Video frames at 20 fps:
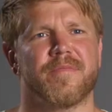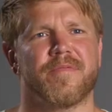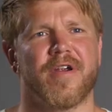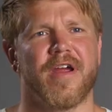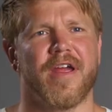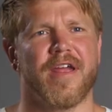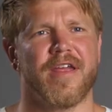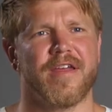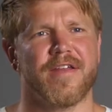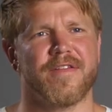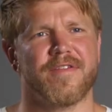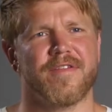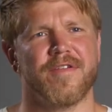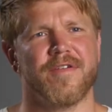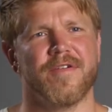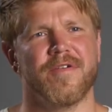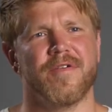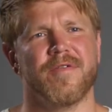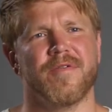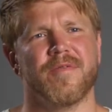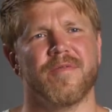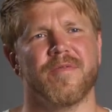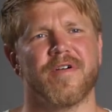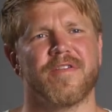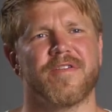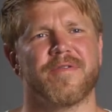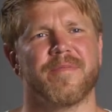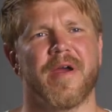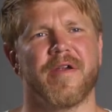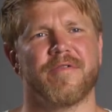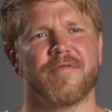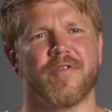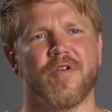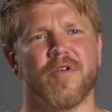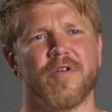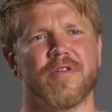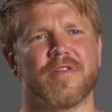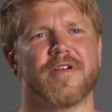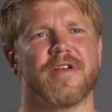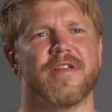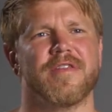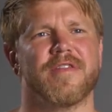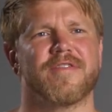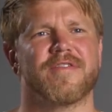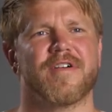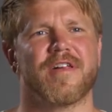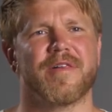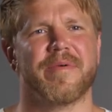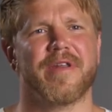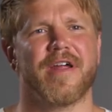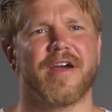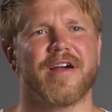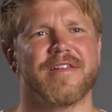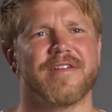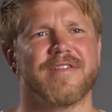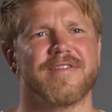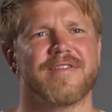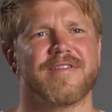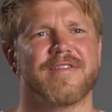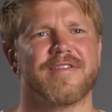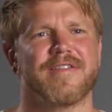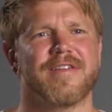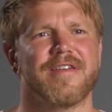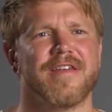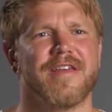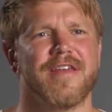praying into what's my role in the Solomon Islands.